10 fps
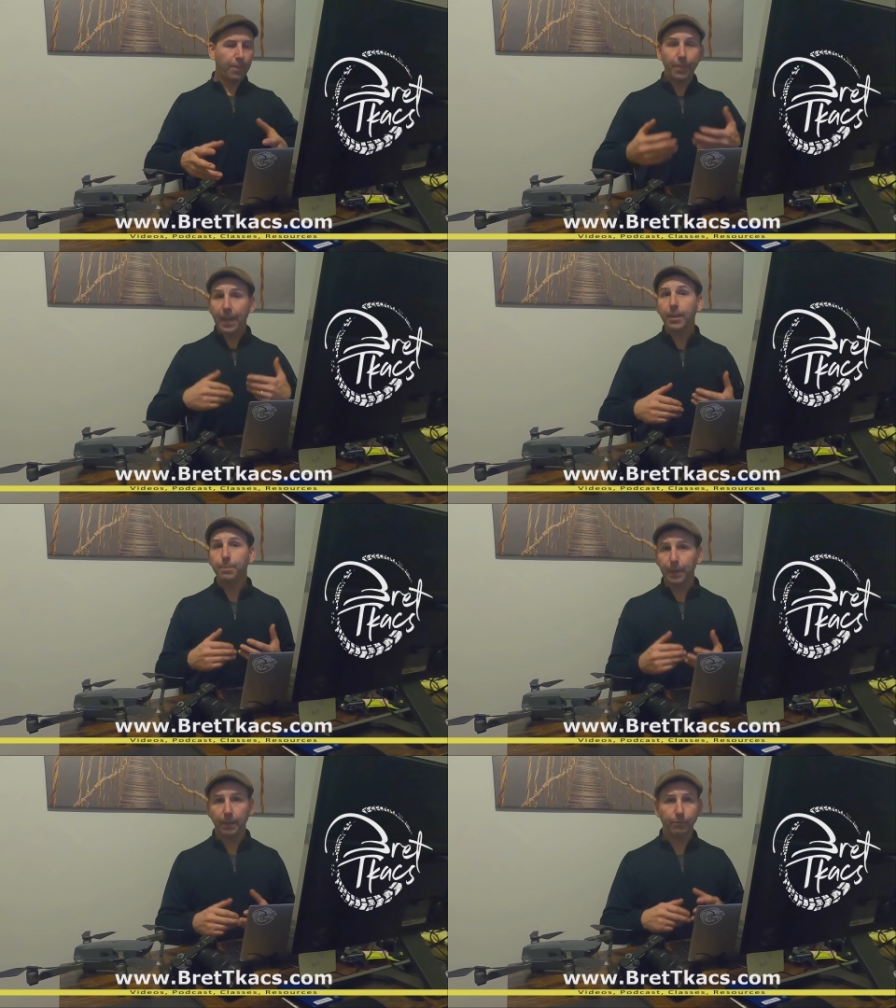
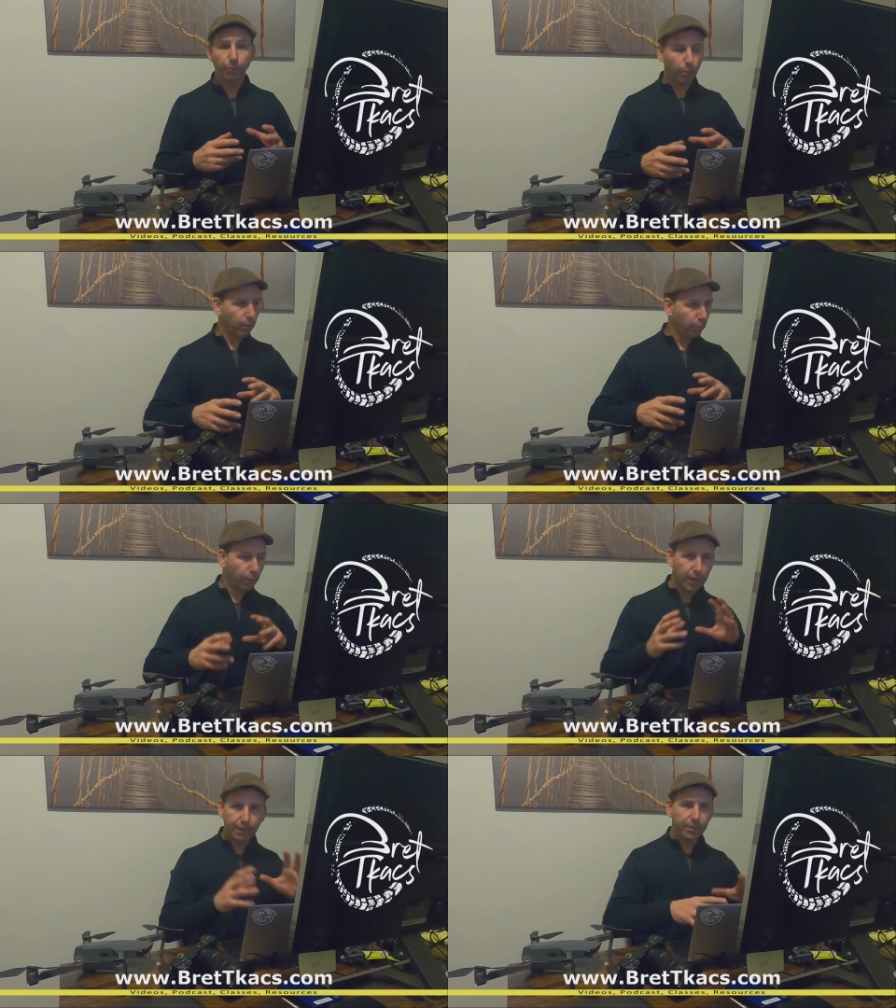thank me for
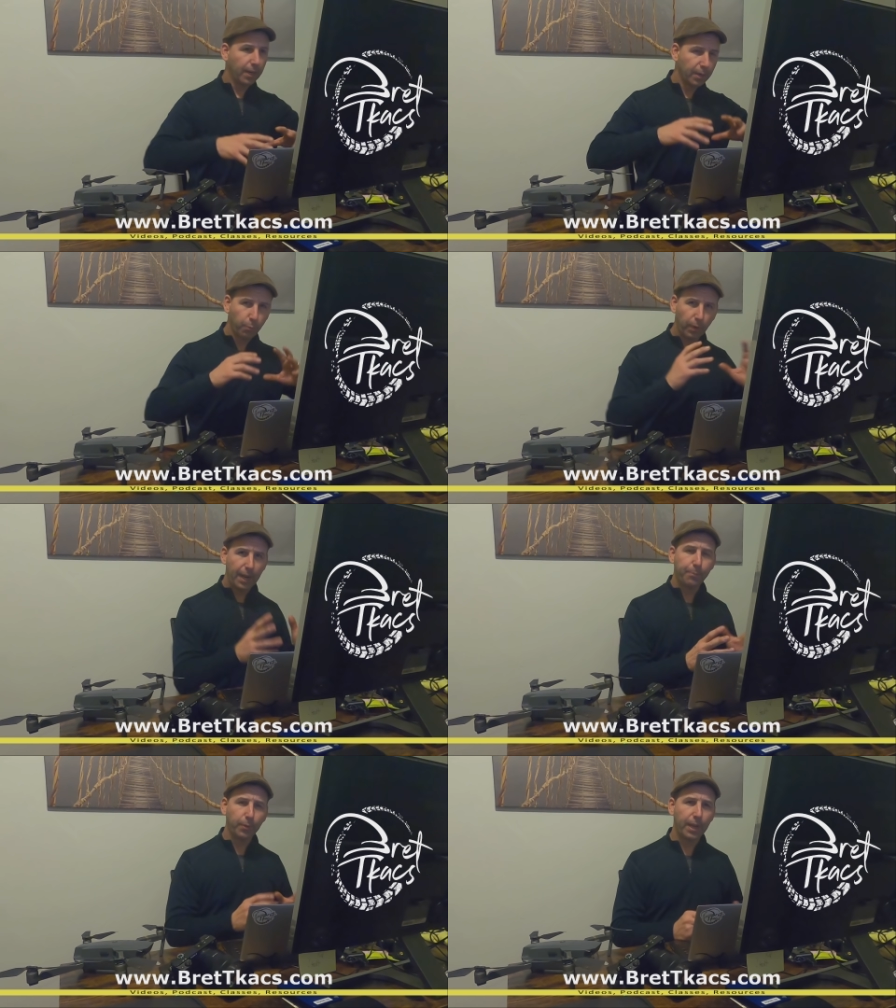what I've done and what
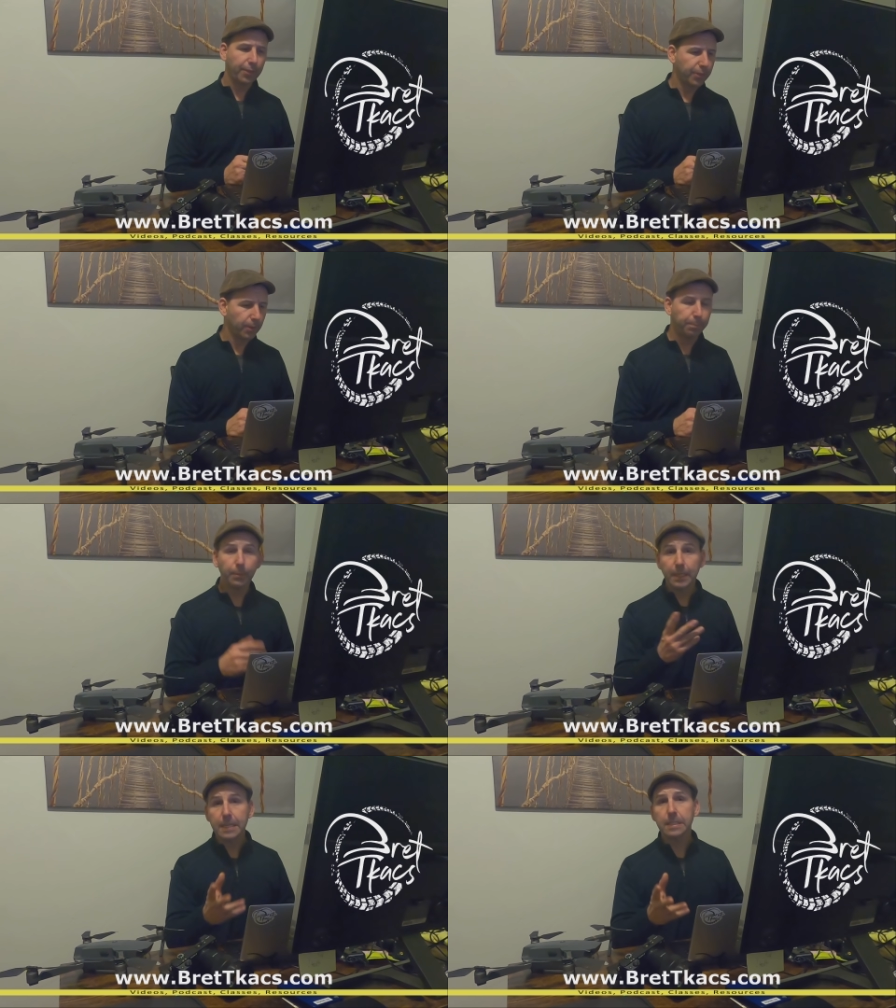I put out there,
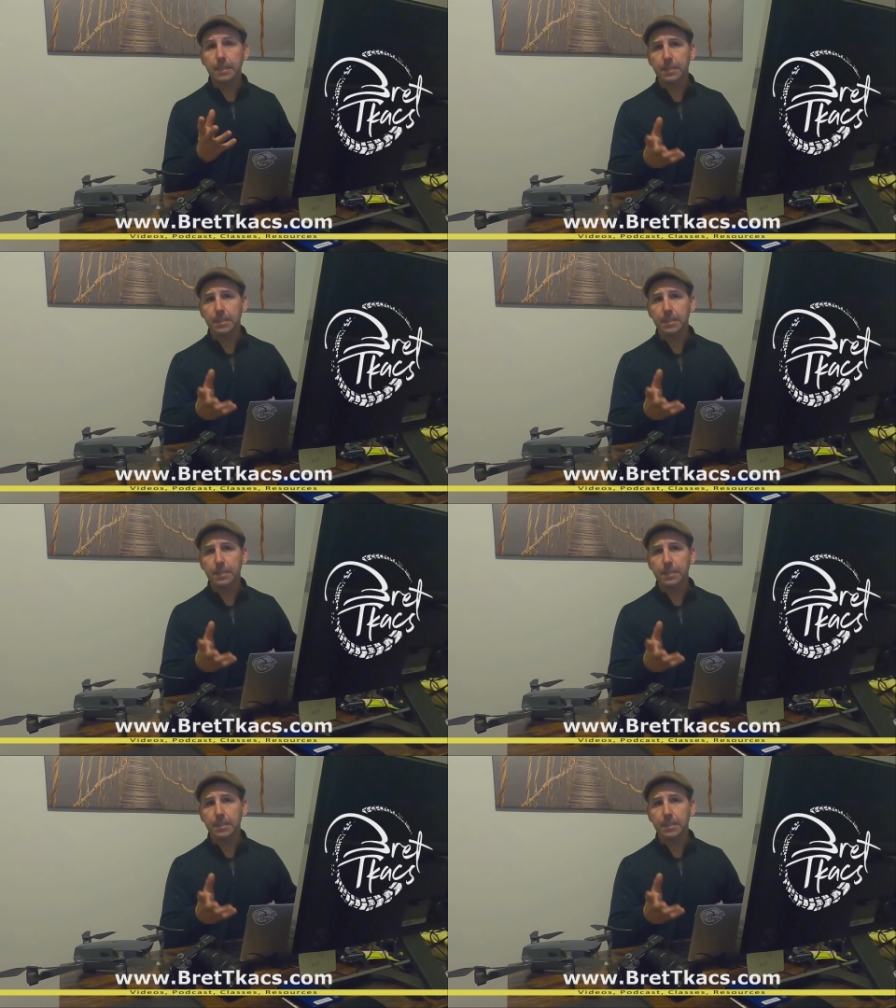please